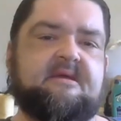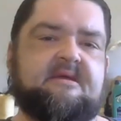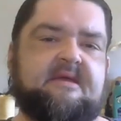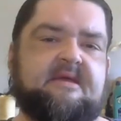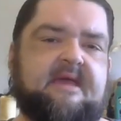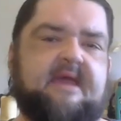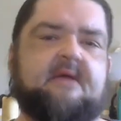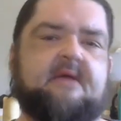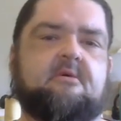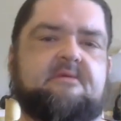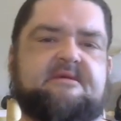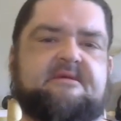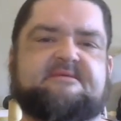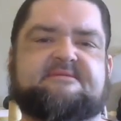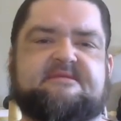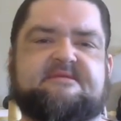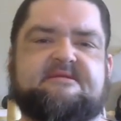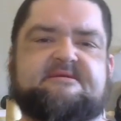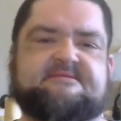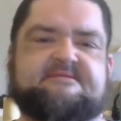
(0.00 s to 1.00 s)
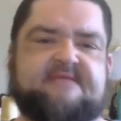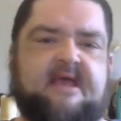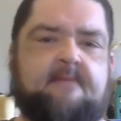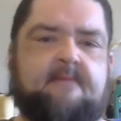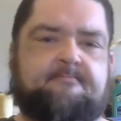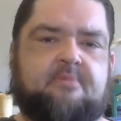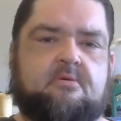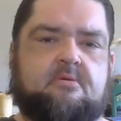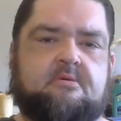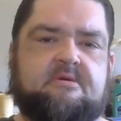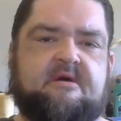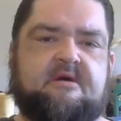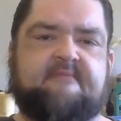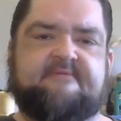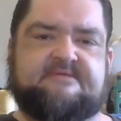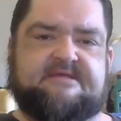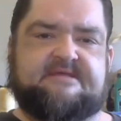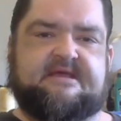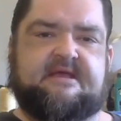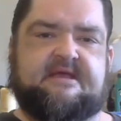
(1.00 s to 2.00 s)
Here is an example of
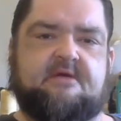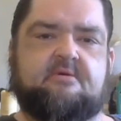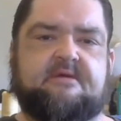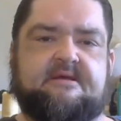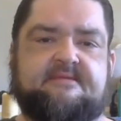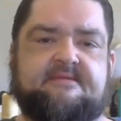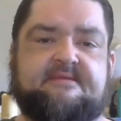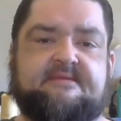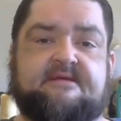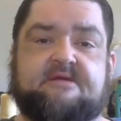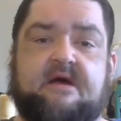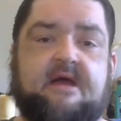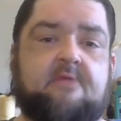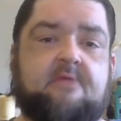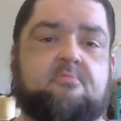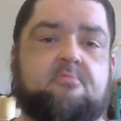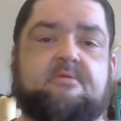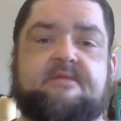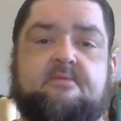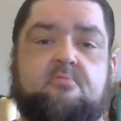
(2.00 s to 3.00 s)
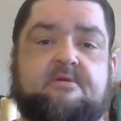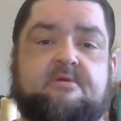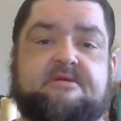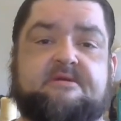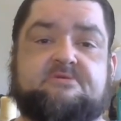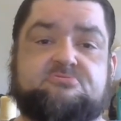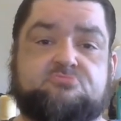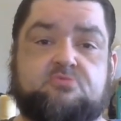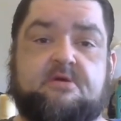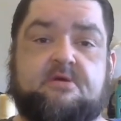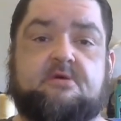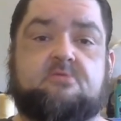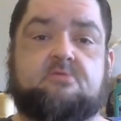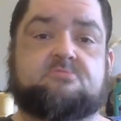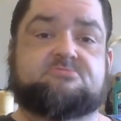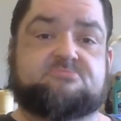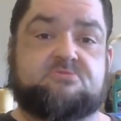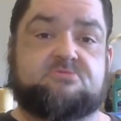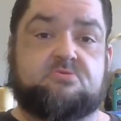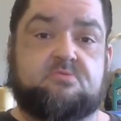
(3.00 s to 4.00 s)
an area that I really want to
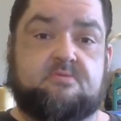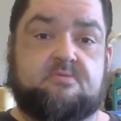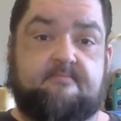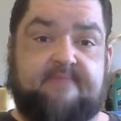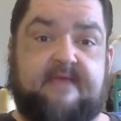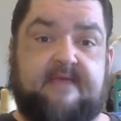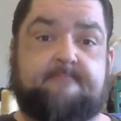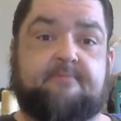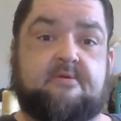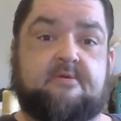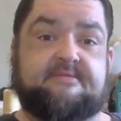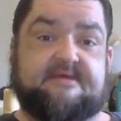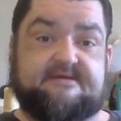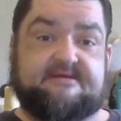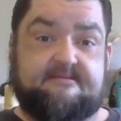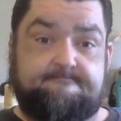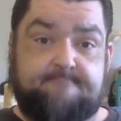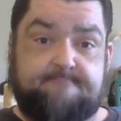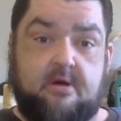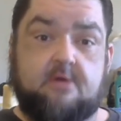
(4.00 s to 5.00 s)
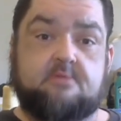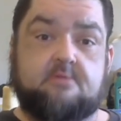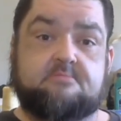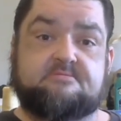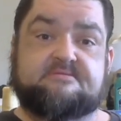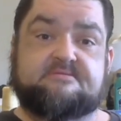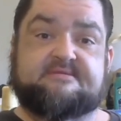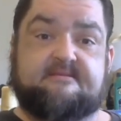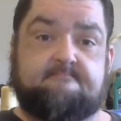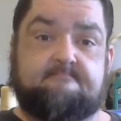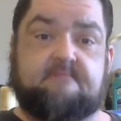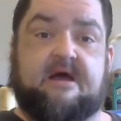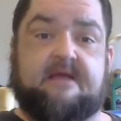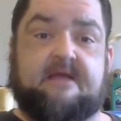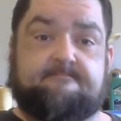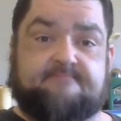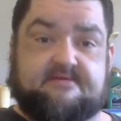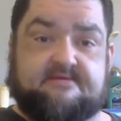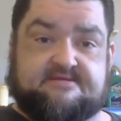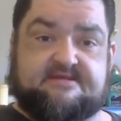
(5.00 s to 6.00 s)
drill to people that oppose my
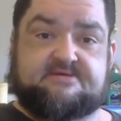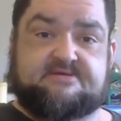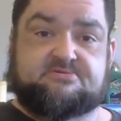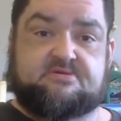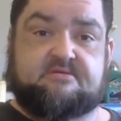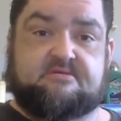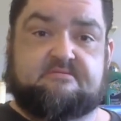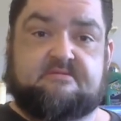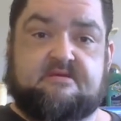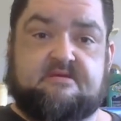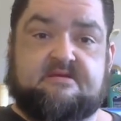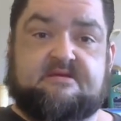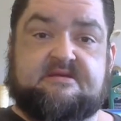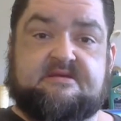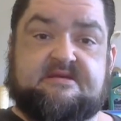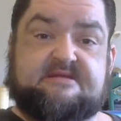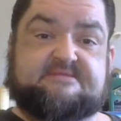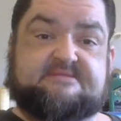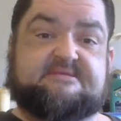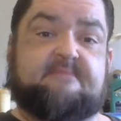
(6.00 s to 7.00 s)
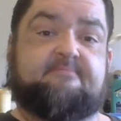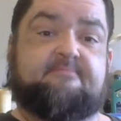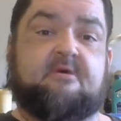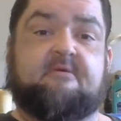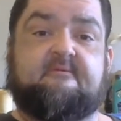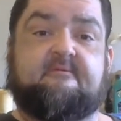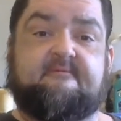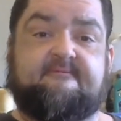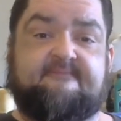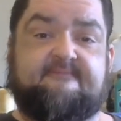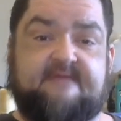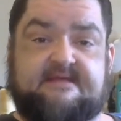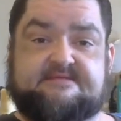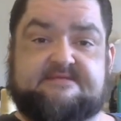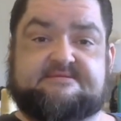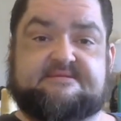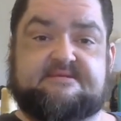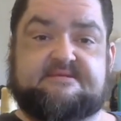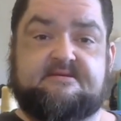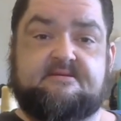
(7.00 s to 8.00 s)
position. It's about
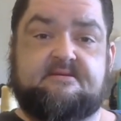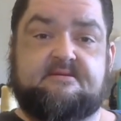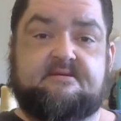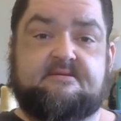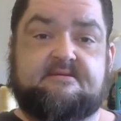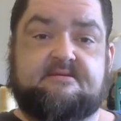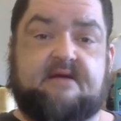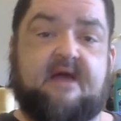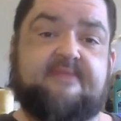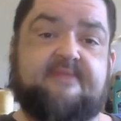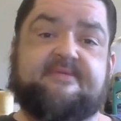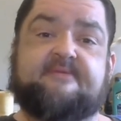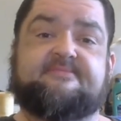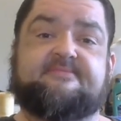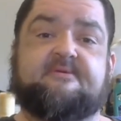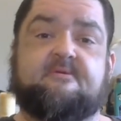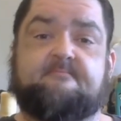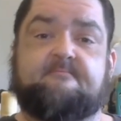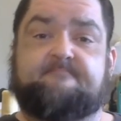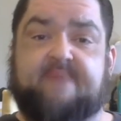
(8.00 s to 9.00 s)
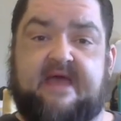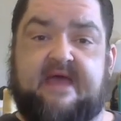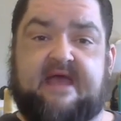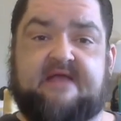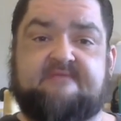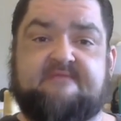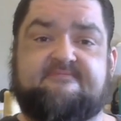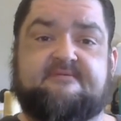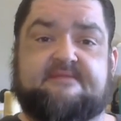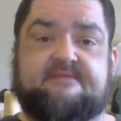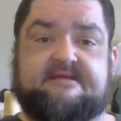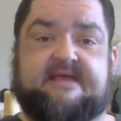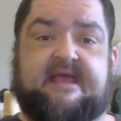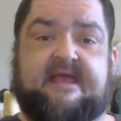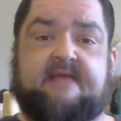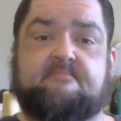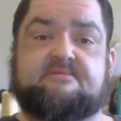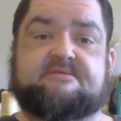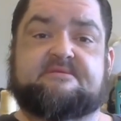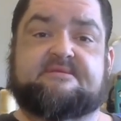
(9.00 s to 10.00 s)
feats. I think they're bad for the
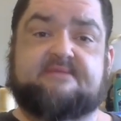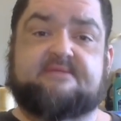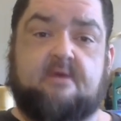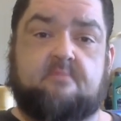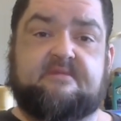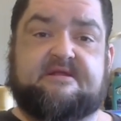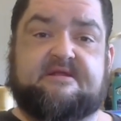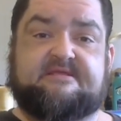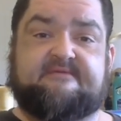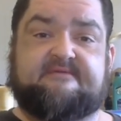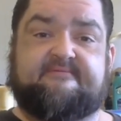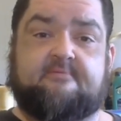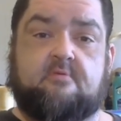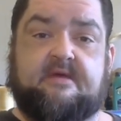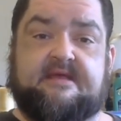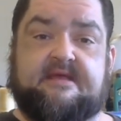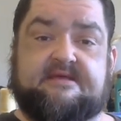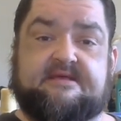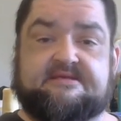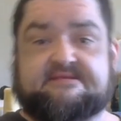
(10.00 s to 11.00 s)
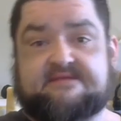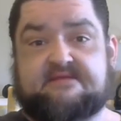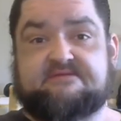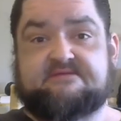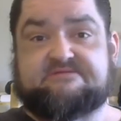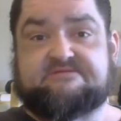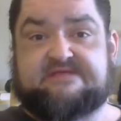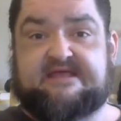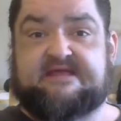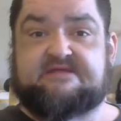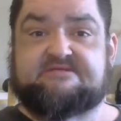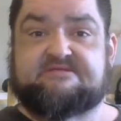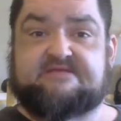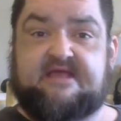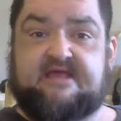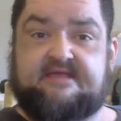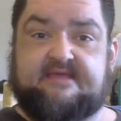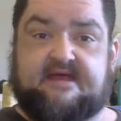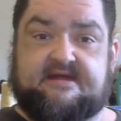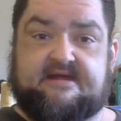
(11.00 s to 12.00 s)
game in so many different ways.
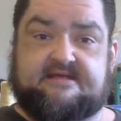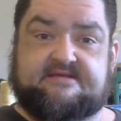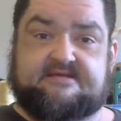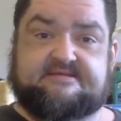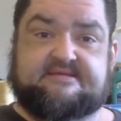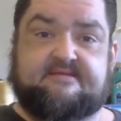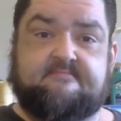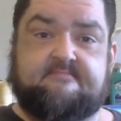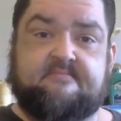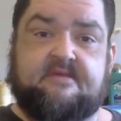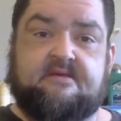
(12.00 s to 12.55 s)
D&D, that is.